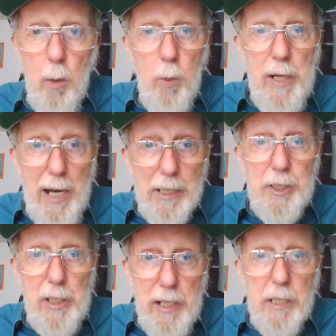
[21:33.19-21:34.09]
we
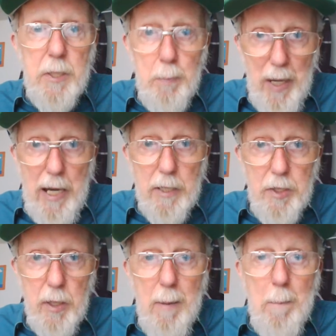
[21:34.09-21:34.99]
actually expect
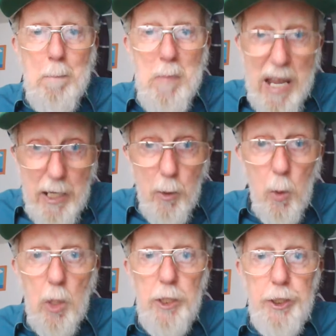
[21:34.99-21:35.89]

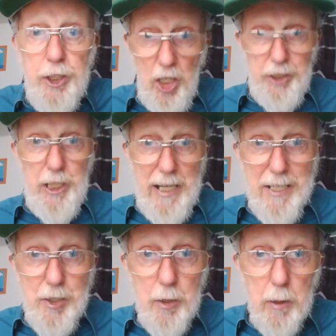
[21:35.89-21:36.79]
male
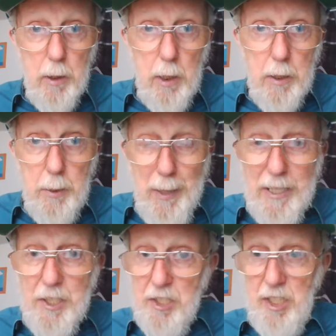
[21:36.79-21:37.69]
judges to
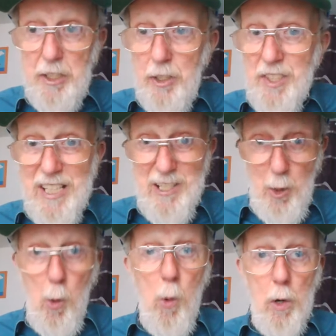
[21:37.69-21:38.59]
make decisions in
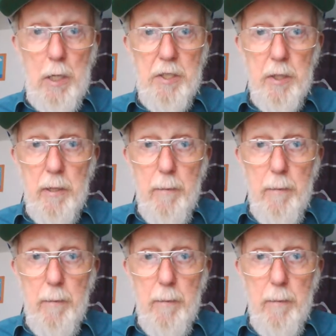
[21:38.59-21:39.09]
court